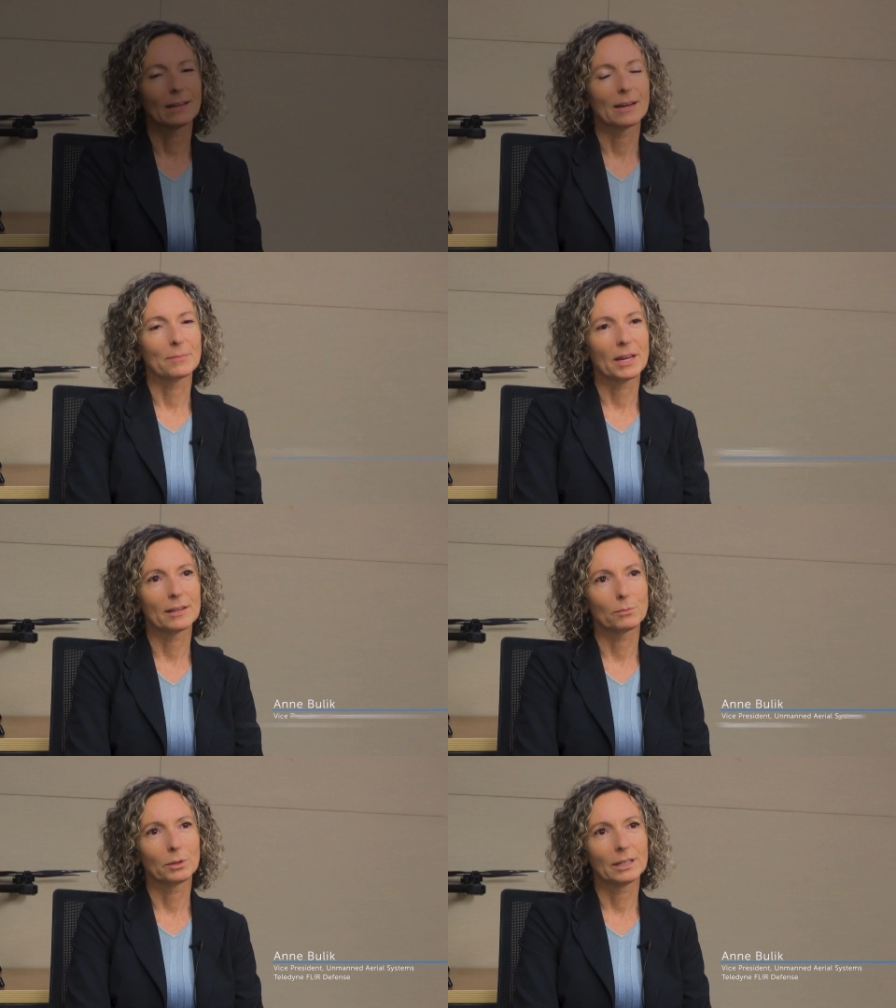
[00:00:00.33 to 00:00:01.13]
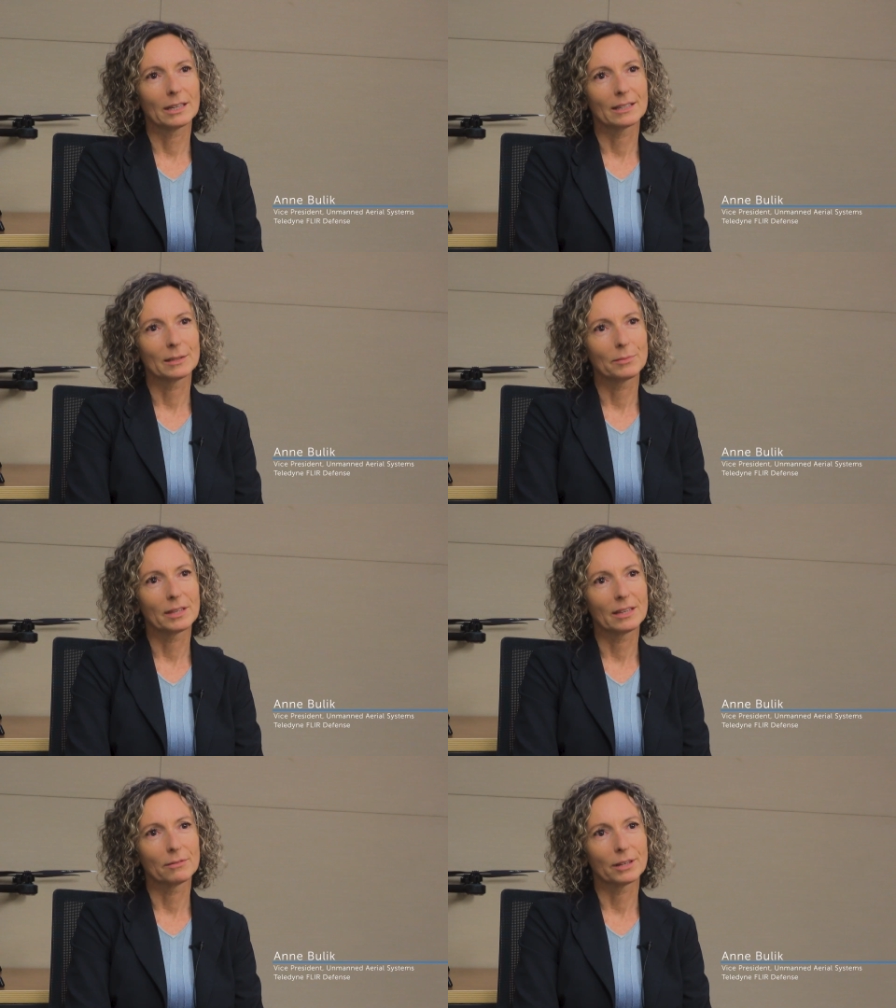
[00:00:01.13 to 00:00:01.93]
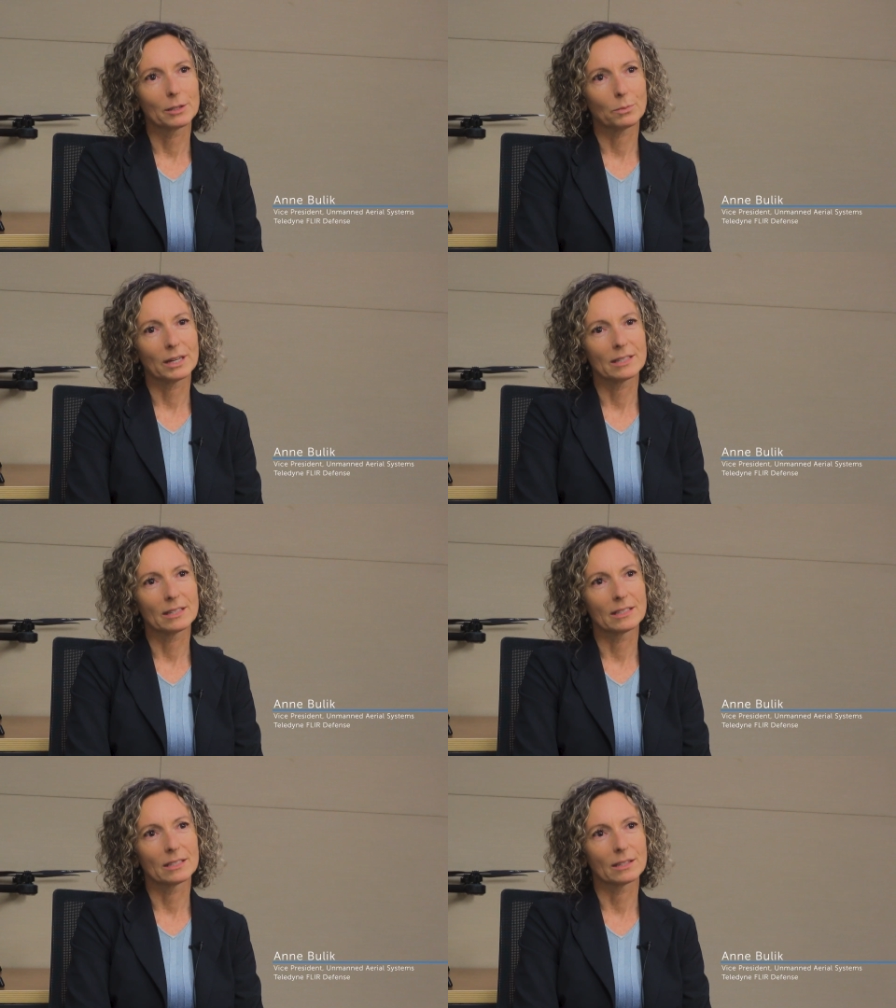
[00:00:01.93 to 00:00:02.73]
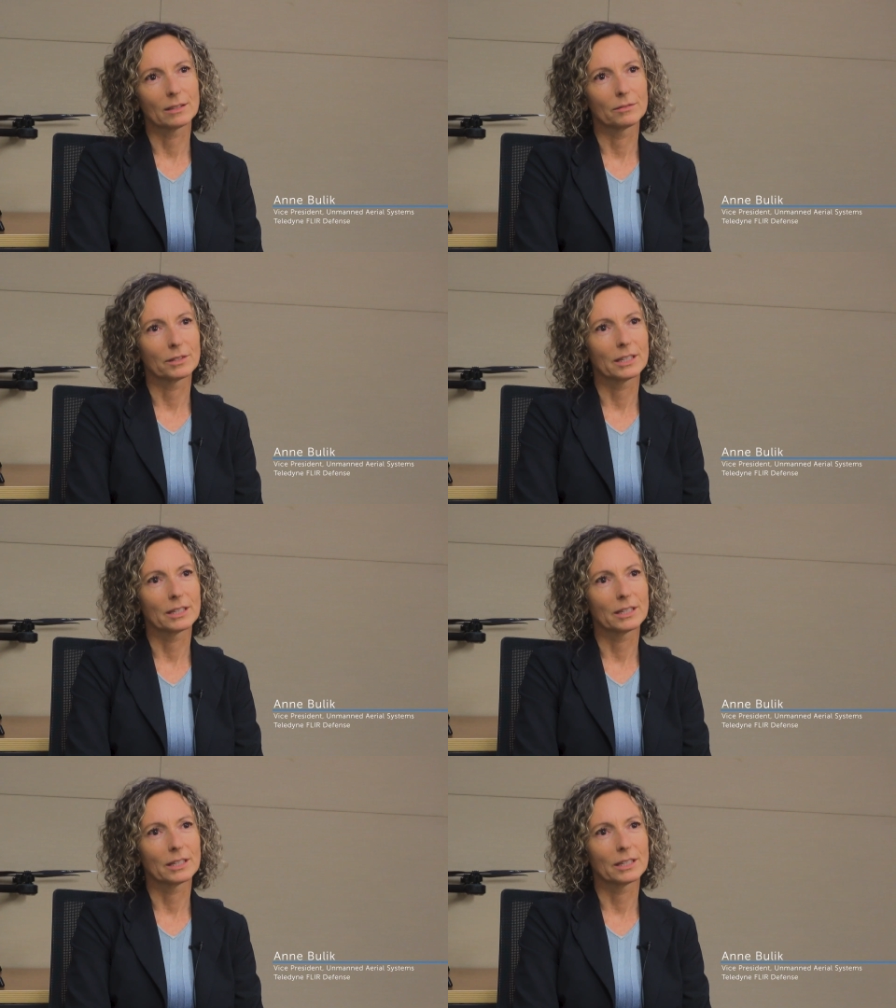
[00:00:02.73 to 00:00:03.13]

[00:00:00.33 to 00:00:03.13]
I'm Ann Bulick. I am the Vice President of